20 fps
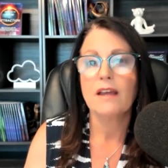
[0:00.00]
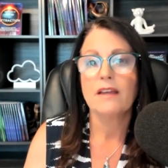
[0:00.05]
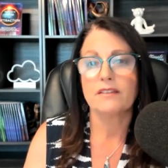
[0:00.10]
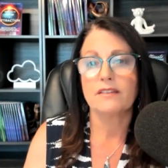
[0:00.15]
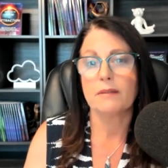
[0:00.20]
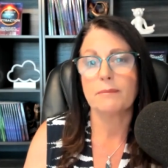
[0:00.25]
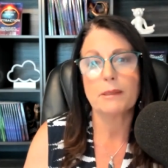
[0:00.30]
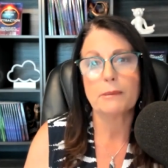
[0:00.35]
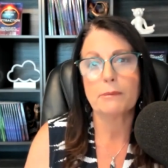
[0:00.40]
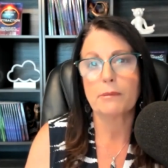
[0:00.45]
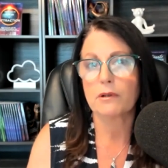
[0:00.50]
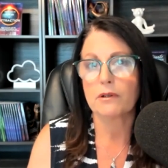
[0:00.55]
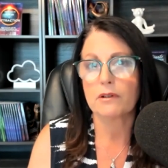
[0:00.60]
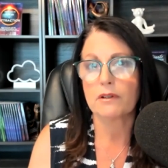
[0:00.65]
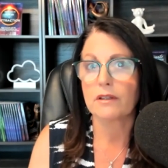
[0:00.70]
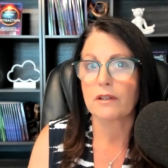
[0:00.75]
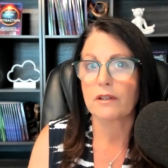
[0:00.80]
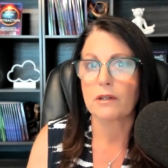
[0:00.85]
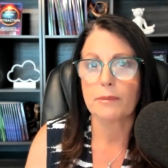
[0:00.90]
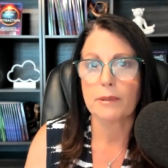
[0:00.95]
Some people are a
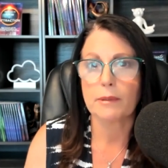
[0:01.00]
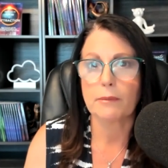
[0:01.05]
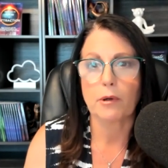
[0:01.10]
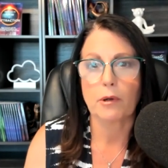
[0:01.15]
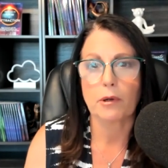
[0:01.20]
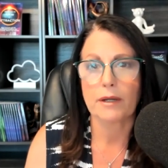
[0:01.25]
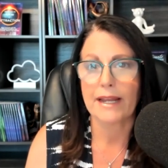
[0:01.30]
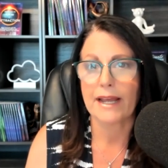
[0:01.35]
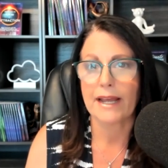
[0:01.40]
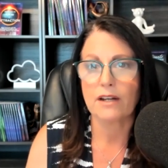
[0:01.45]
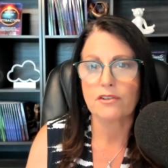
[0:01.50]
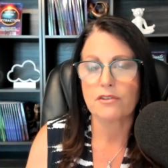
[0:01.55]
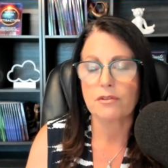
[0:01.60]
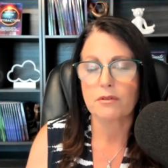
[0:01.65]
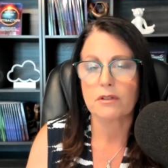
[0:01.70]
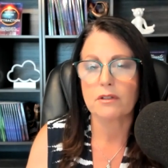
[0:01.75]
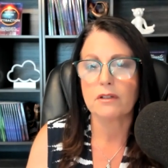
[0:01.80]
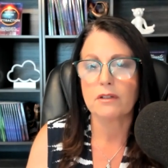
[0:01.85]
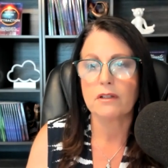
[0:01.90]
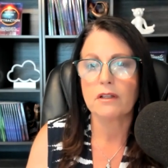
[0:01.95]
little bit more
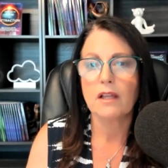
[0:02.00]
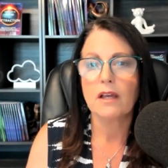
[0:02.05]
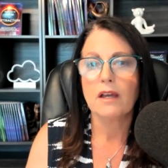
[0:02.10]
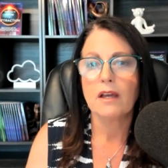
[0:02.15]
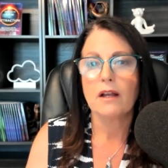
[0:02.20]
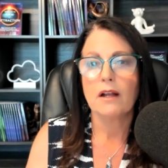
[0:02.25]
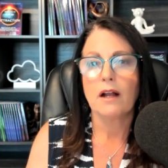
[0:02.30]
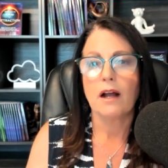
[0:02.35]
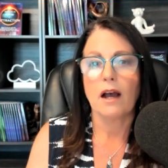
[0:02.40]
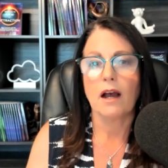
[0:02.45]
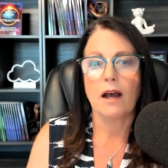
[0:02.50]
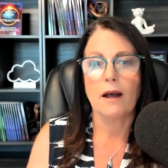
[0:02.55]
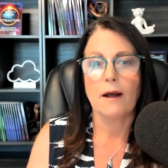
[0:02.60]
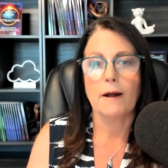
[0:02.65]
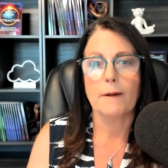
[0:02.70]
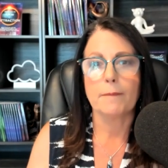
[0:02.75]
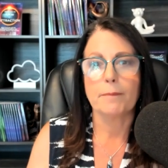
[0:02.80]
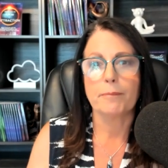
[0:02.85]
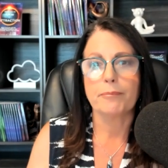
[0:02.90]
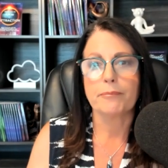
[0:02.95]
natural
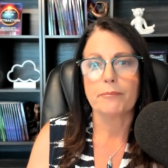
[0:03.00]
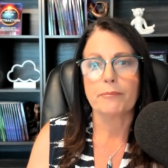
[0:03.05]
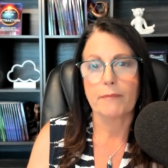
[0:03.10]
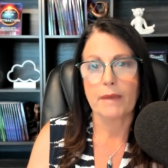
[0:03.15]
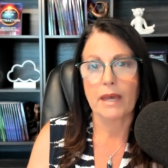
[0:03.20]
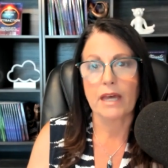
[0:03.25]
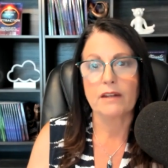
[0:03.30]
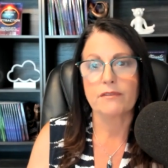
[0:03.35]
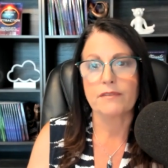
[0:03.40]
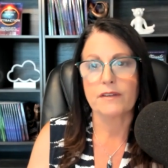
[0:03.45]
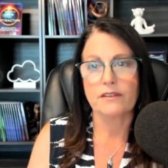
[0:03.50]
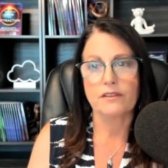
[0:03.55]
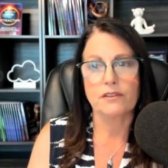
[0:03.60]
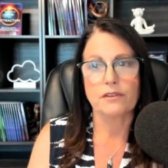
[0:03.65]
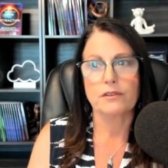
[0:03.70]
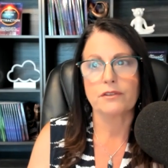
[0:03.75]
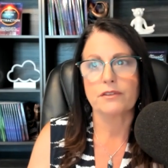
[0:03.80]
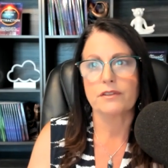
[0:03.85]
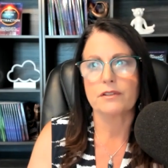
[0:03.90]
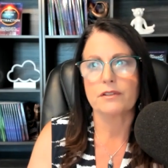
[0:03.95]
um
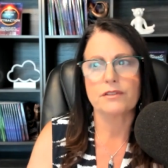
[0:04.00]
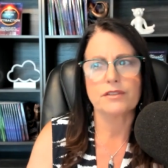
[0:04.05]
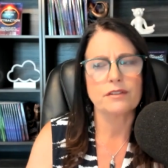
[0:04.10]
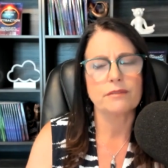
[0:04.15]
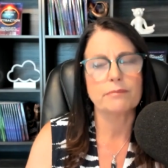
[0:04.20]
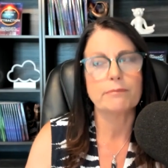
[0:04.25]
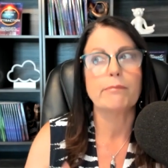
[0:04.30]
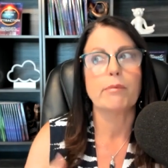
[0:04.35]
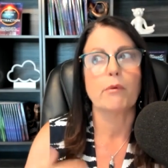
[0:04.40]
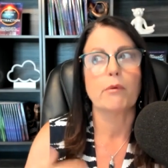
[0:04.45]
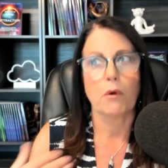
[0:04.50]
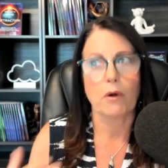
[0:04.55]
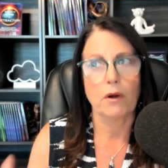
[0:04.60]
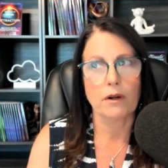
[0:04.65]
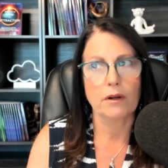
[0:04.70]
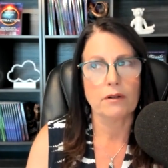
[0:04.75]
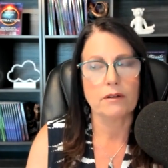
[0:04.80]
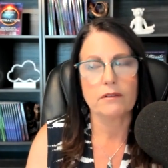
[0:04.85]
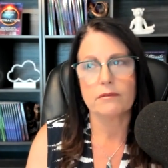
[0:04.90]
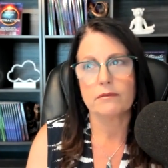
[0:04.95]
manifestors they're just
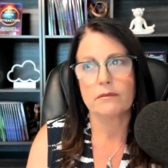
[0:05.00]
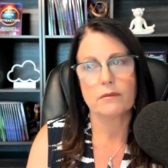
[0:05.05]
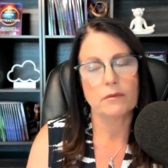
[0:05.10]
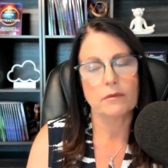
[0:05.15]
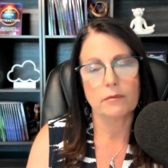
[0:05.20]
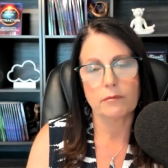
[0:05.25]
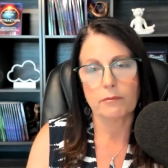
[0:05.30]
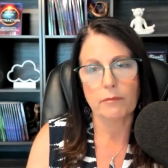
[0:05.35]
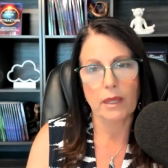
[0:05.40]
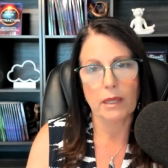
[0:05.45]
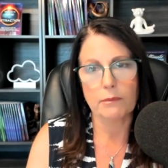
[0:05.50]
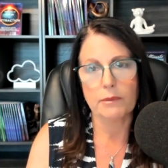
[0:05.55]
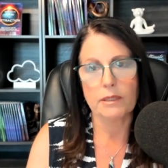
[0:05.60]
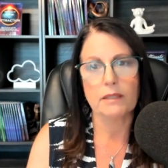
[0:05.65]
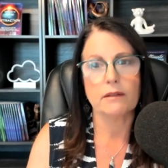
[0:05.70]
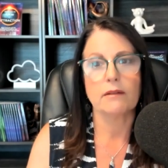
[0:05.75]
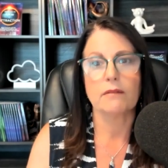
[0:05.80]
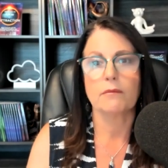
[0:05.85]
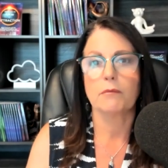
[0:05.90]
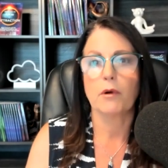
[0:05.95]
born
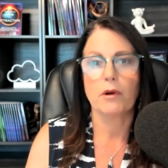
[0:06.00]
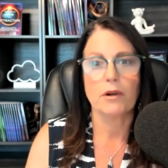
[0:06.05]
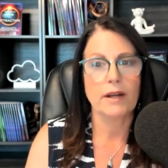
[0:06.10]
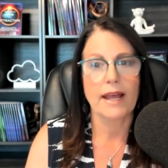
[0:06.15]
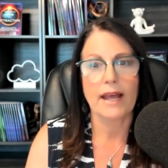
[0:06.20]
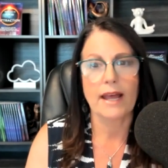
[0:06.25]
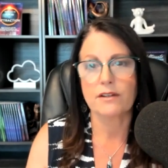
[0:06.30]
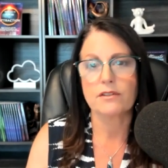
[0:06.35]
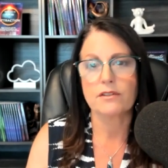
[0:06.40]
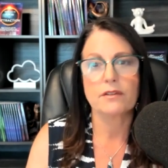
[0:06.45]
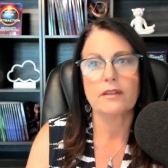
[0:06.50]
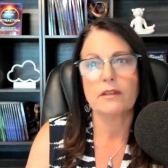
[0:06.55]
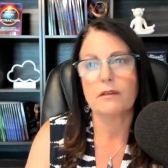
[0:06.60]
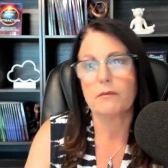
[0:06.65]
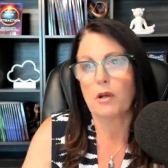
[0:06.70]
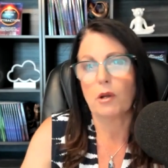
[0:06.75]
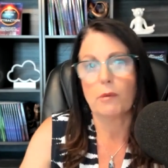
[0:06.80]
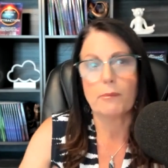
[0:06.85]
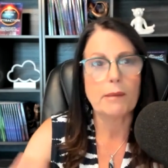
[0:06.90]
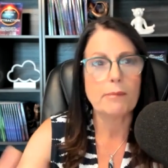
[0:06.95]
maybe more natural
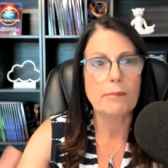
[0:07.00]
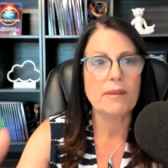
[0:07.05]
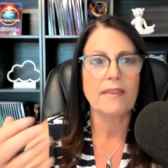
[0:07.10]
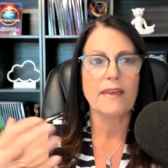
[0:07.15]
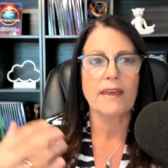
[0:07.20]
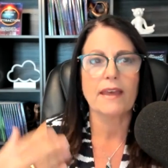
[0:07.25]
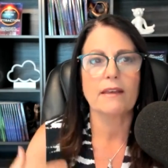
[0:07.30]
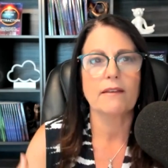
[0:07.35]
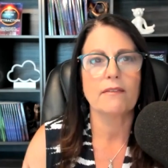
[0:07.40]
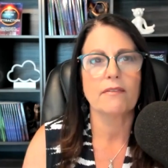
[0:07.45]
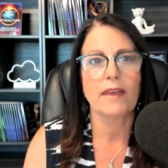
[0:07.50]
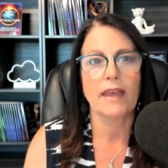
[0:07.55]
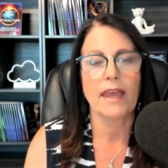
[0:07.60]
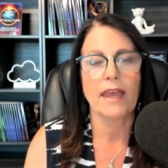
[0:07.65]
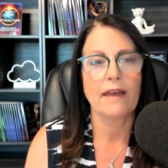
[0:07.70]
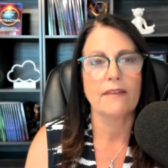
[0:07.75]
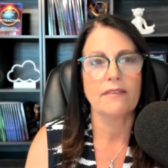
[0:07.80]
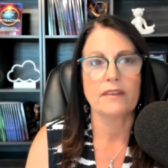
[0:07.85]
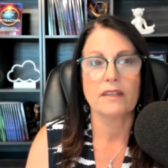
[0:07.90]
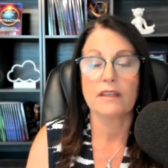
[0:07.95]
you know maybe they they
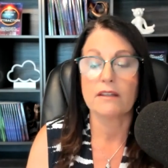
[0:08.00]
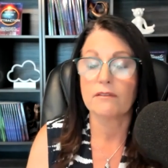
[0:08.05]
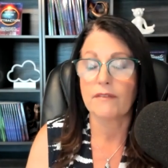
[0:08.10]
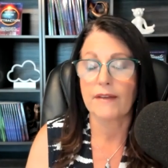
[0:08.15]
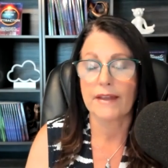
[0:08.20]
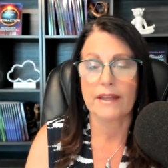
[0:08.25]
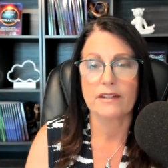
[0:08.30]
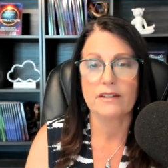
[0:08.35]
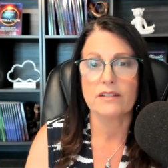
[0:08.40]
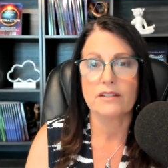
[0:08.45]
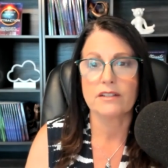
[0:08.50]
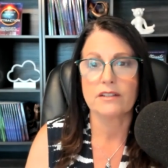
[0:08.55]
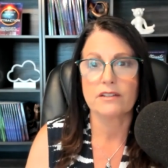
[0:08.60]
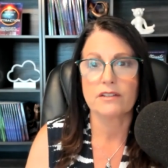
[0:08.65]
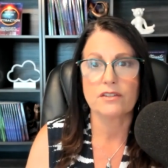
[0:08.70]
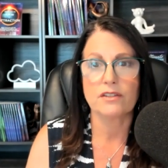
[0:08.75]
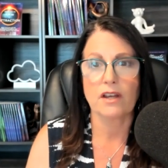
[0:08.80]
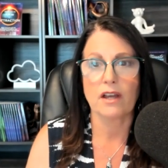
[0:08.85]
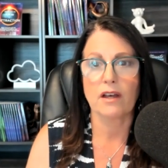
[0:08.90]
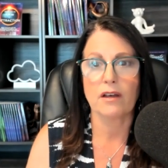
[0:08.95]
had the
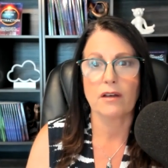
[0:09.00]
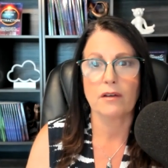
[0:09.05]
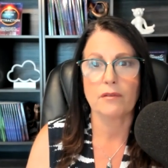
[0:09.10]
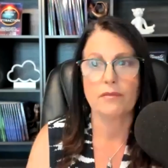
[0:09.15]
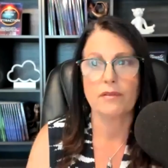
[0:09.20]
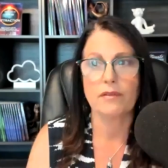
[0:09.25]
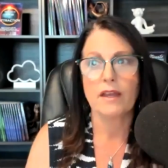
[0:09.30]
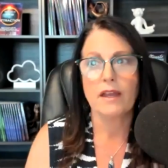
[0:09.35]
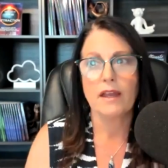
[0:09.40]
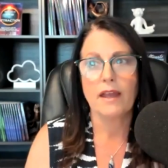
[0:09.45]
advantage of